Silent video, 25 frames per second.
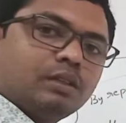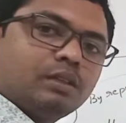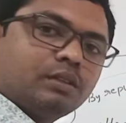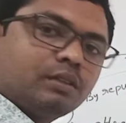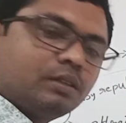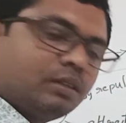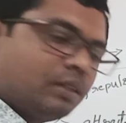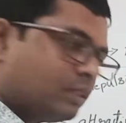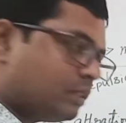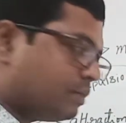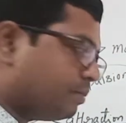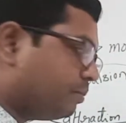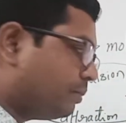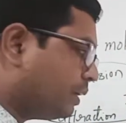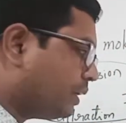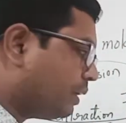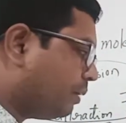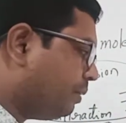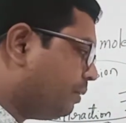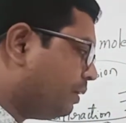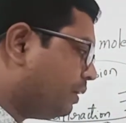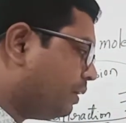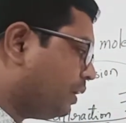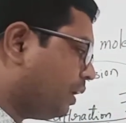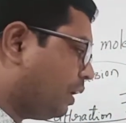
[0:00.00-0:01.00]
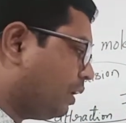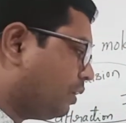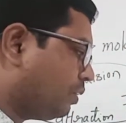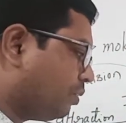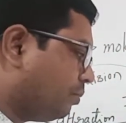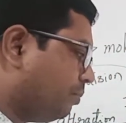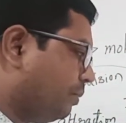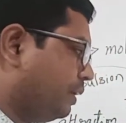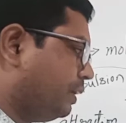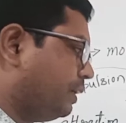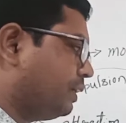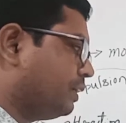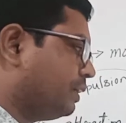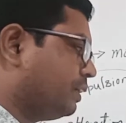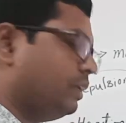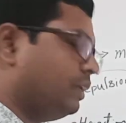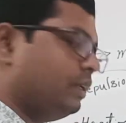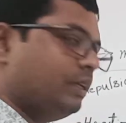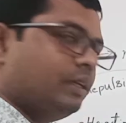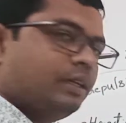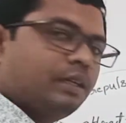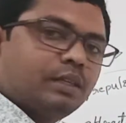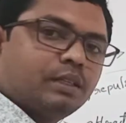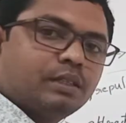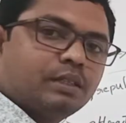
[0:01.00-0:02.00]
this becoming
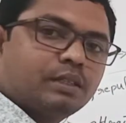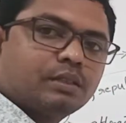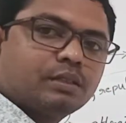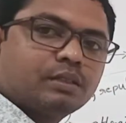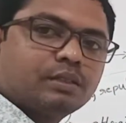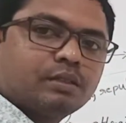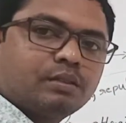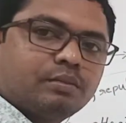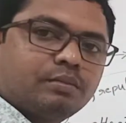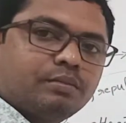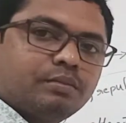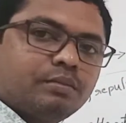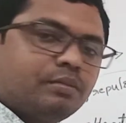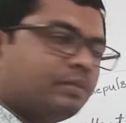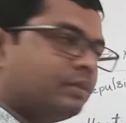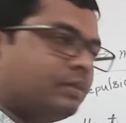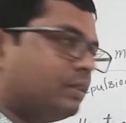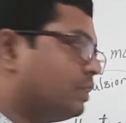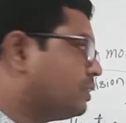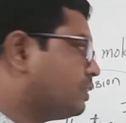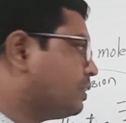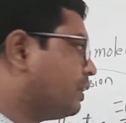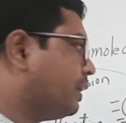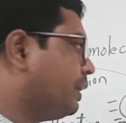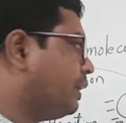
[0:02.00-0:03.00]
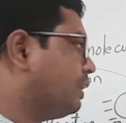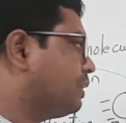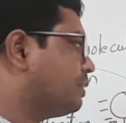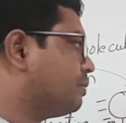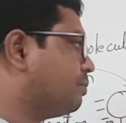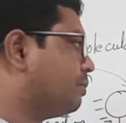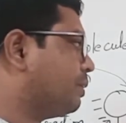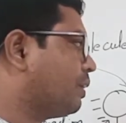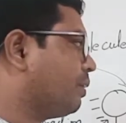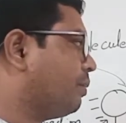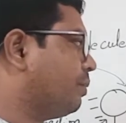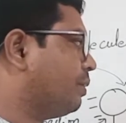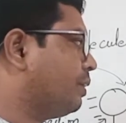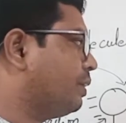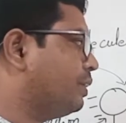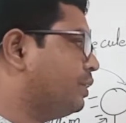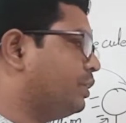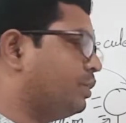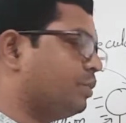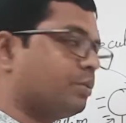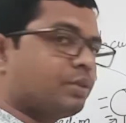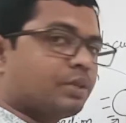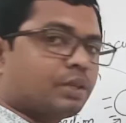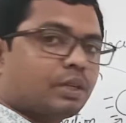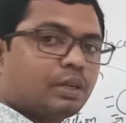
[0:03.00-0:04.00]
automatically, it is this side is becoming
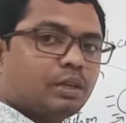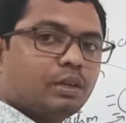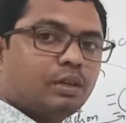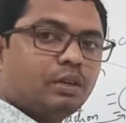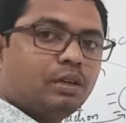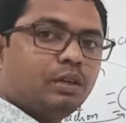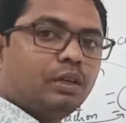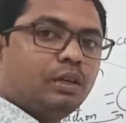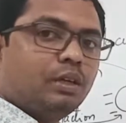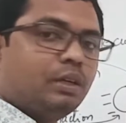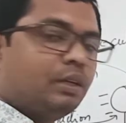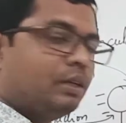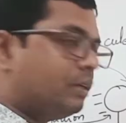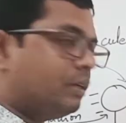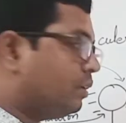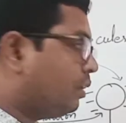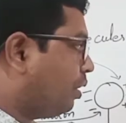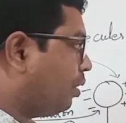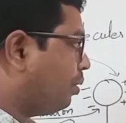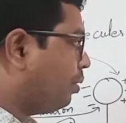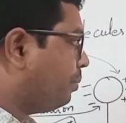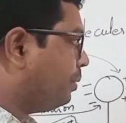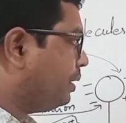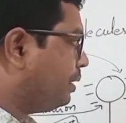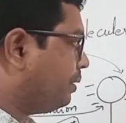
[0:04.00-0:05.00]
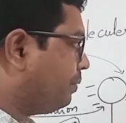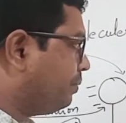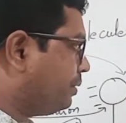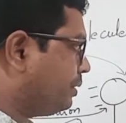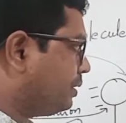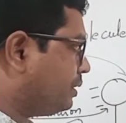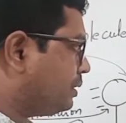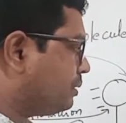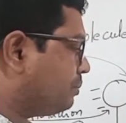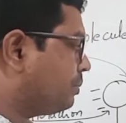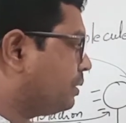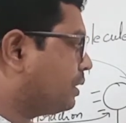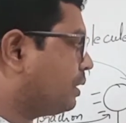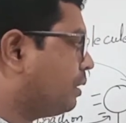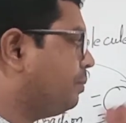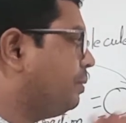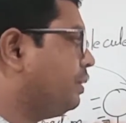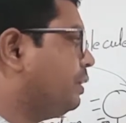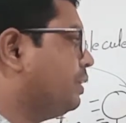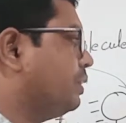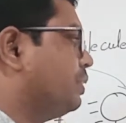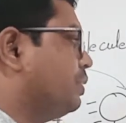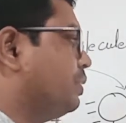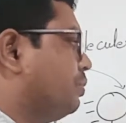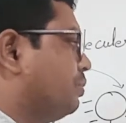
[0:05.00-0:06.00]
neutral. How many, if it is becoming
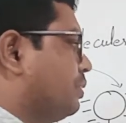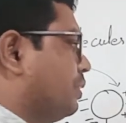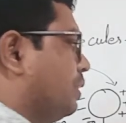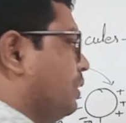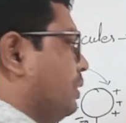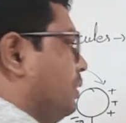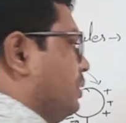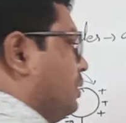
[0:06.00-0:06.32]
neutral in the